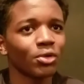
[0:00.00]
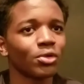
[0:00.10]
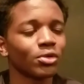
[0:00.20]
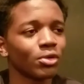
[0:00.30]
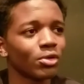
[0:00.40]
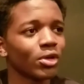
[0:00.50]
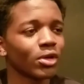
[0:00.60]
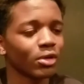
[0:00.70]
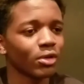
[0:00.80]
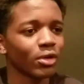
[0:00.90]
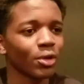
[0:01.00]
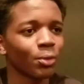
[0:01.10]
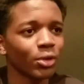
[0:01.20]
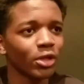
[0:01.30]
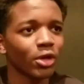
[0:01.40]
You don't know you can. It
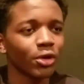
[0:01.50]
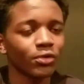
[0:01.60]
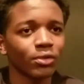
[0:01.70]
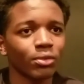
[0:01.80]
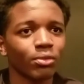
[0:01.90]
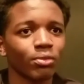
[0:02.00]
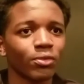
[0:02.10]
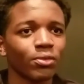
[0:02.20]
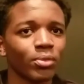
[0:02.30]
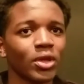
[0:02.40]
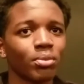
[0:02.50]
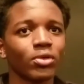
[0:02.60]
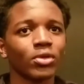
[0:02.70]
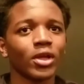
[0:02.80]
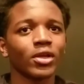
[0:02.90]
really hurts
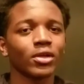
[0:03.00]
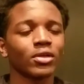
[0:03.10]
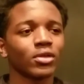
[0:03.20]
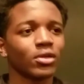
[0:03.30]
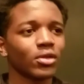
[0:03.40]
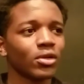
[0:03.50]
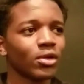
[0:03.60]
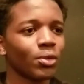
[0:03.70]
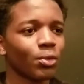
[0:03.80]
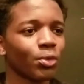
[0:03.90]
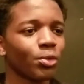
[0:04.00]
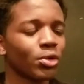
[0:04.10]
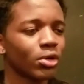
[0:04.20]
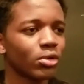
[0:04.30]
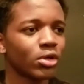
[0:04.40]
people like
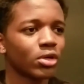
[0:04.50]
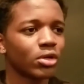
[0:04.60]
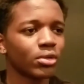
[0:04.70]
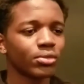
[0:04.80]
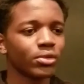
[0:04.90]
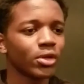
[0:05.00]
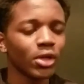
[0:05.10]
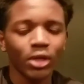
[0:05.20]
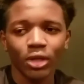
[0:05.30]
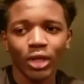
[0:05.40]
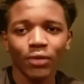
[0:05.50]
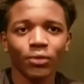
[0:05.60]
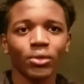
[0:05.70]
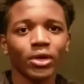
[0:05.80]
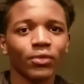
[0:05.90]
ruin your um,
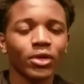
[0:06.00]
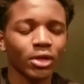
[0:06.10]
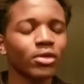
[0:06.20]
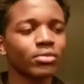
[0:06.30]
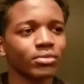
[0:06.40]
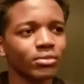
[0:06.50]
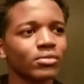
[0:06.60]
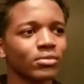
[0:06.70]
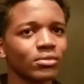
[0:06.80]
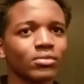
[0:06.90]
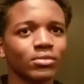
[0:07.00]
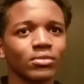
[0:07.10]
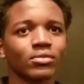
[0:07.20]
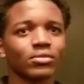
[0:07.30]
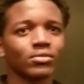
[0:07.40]
life or whatever. Yeah.
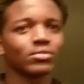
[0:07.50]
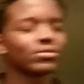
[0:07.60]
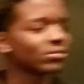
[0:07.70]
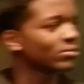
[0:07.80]
Thank you.